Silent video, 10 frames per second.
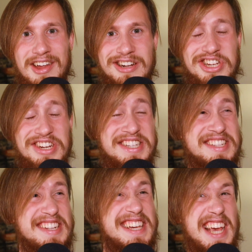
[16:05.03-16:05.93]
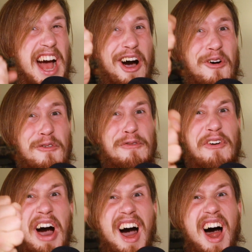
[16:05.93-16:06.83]
Just see how
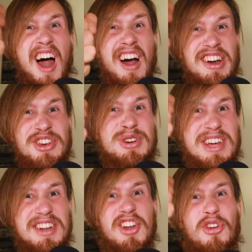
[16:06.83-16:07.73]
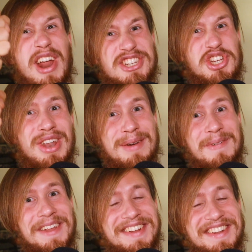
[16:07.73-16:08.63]
far you can stretch your limits.
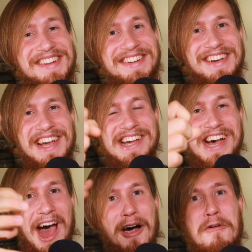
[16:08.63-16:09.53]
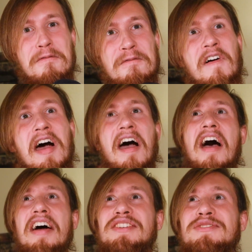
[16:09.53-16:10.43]
How far
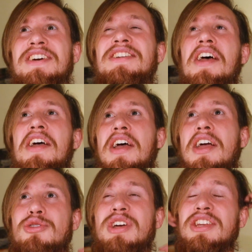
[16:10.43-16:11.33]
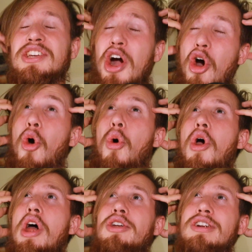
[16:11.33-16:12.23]
you can go,
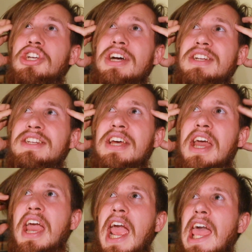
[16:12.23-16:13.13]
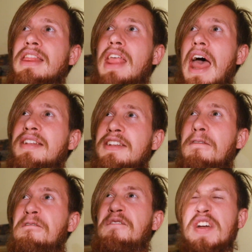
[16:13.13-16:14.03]
not just in as
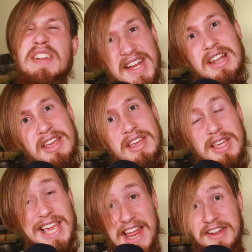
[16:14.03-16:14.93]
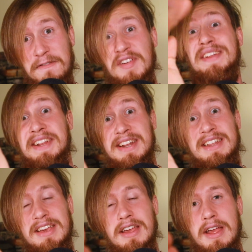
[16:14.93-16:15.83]
physically, yes, physically,